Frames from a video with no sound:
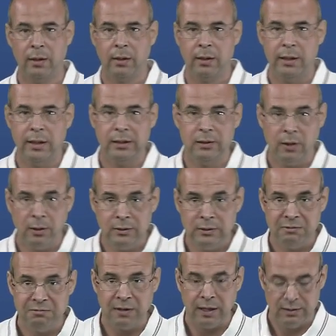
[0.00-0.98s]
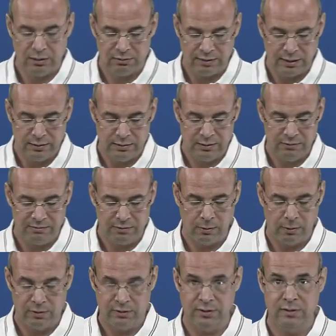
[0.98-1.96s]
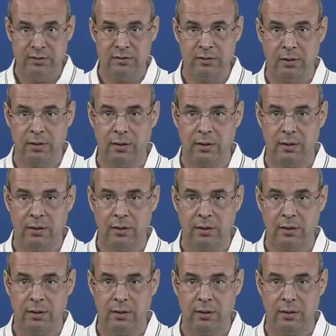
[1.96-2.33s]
In non-defining relative clauses,